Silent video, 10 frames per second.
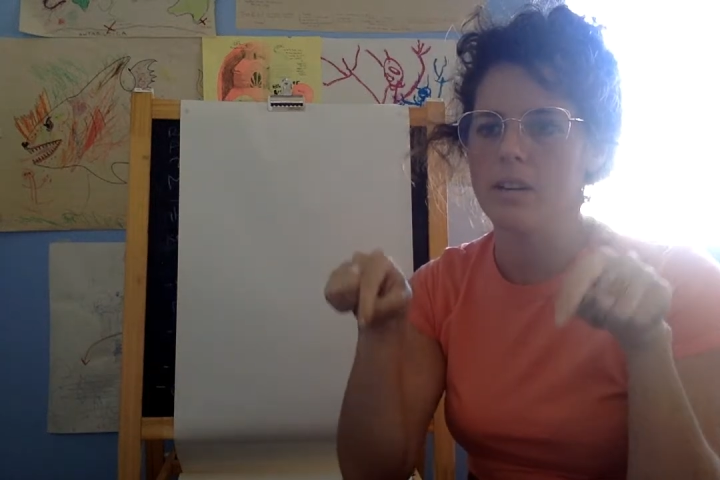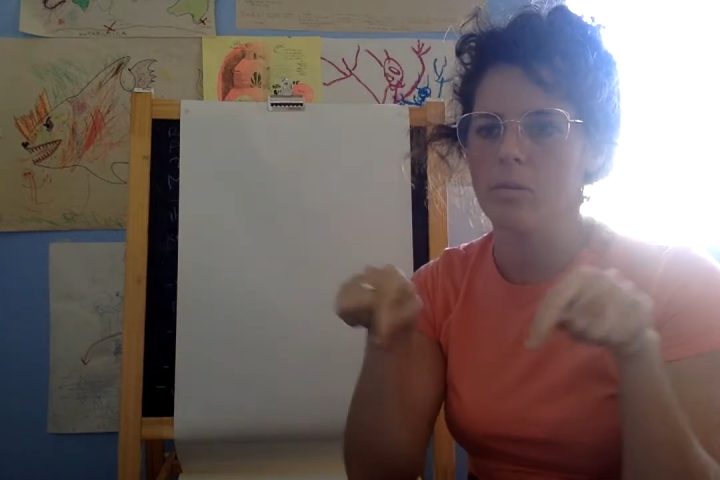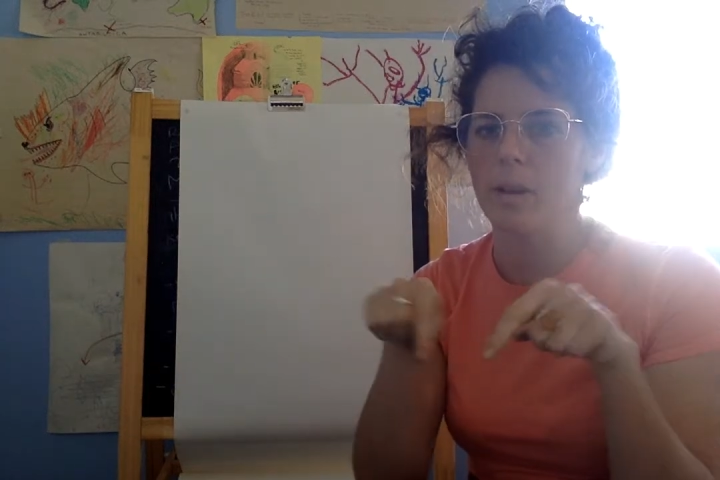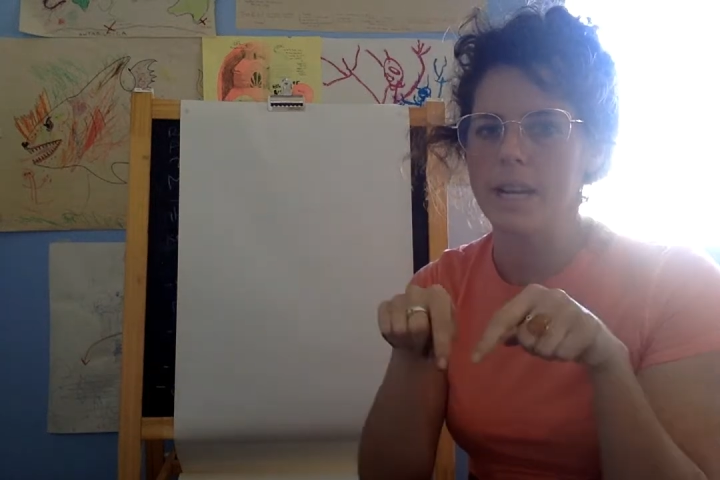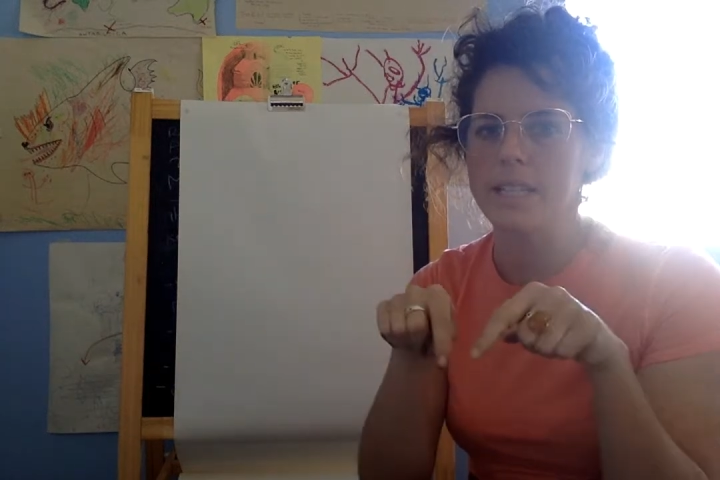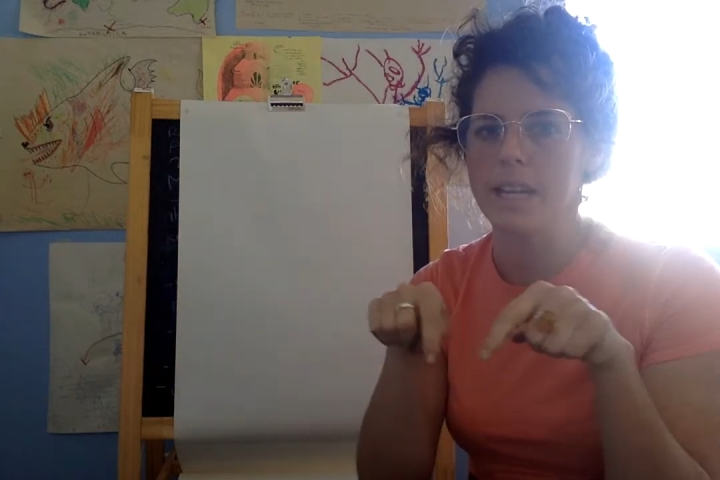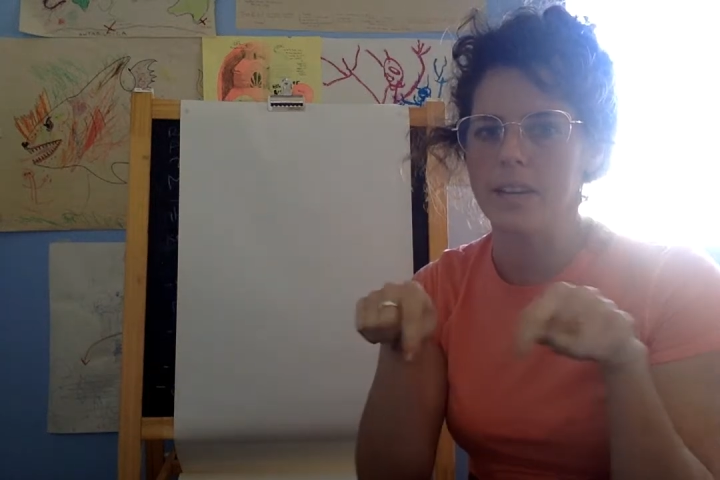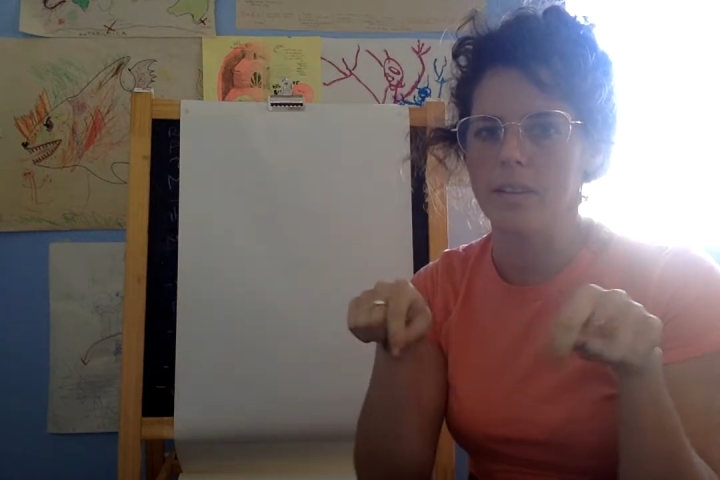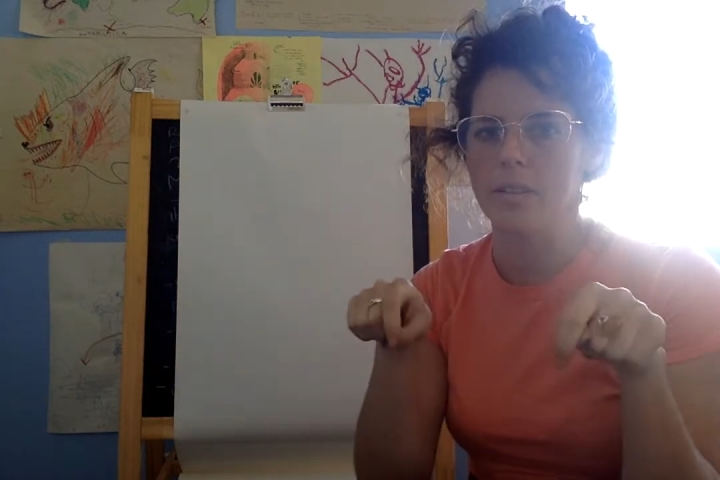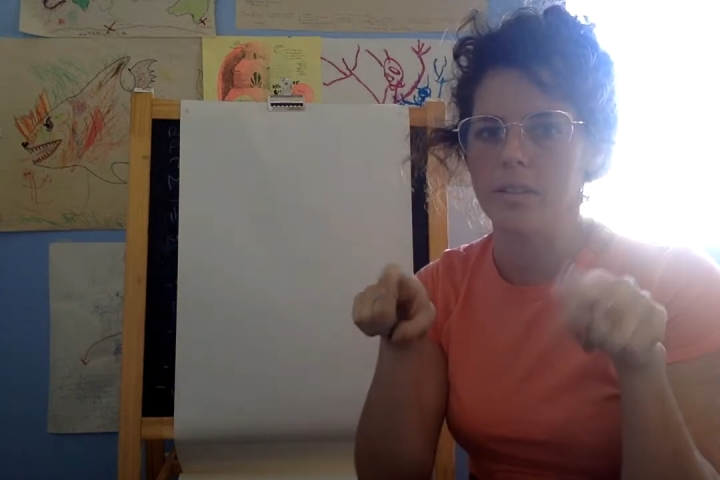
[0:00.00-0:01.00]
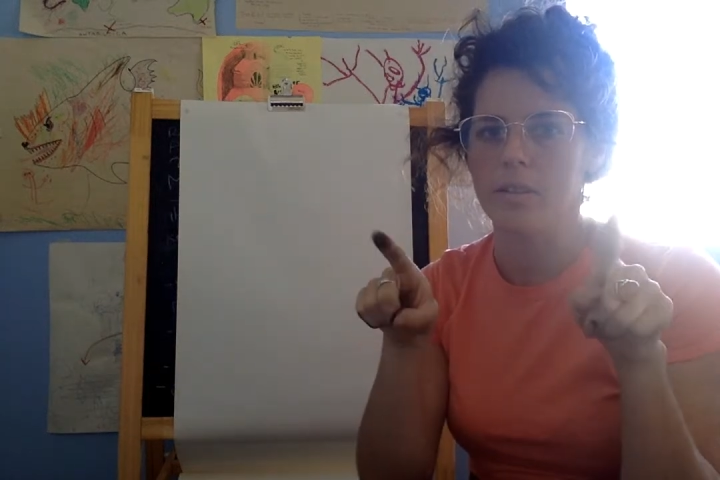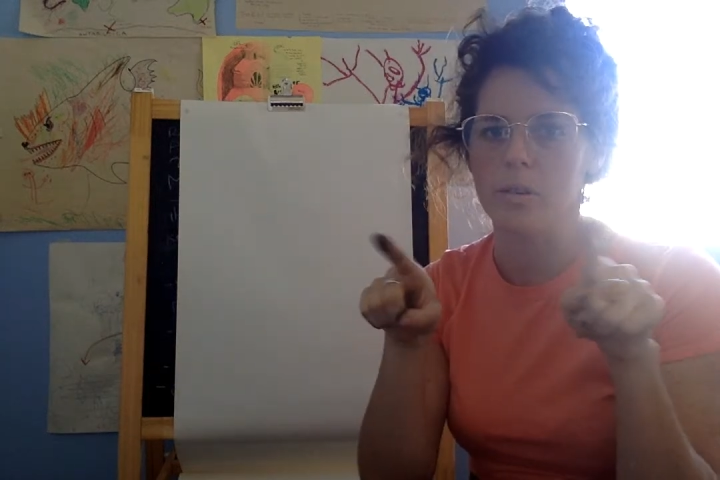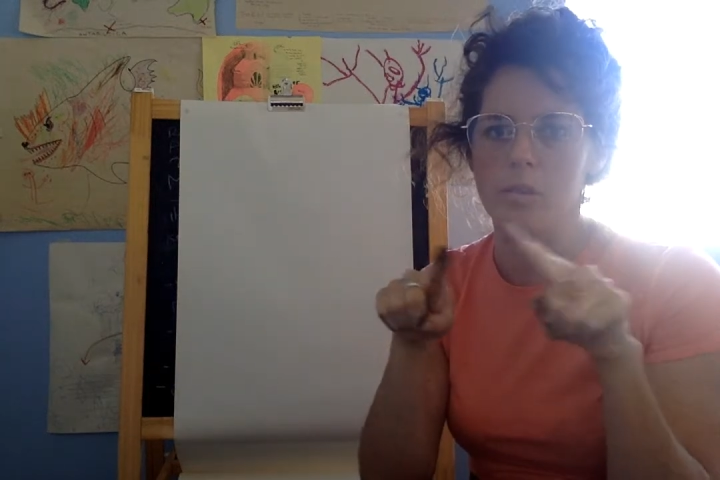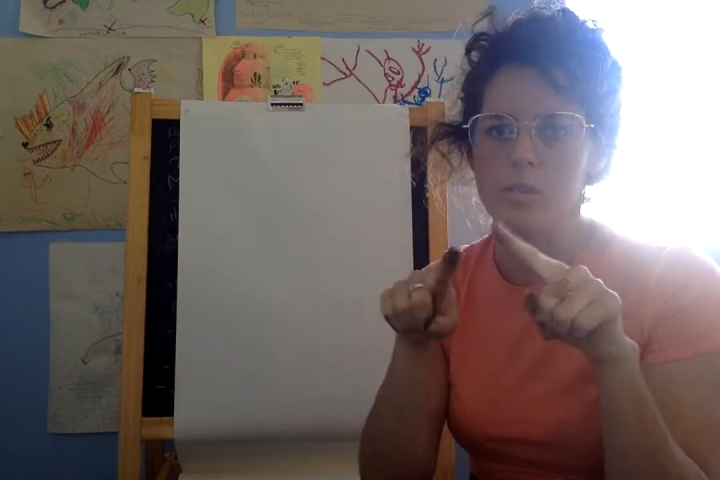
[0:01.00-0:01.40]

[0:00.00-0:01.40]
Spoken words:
rectangle or